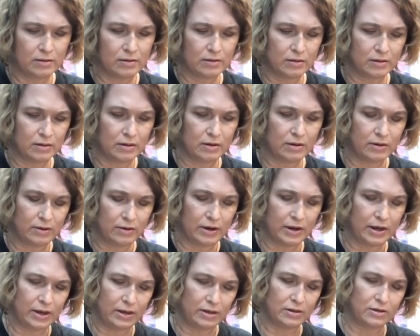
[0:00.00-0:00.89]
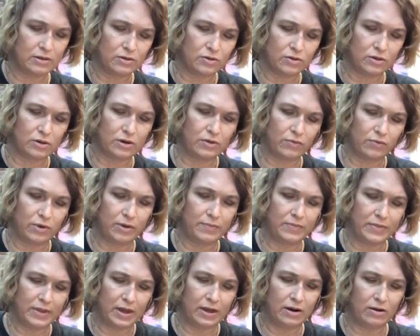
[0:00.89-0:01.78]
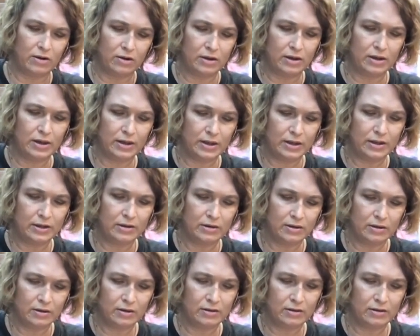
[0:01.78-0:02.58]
All right, just gonna rub that on.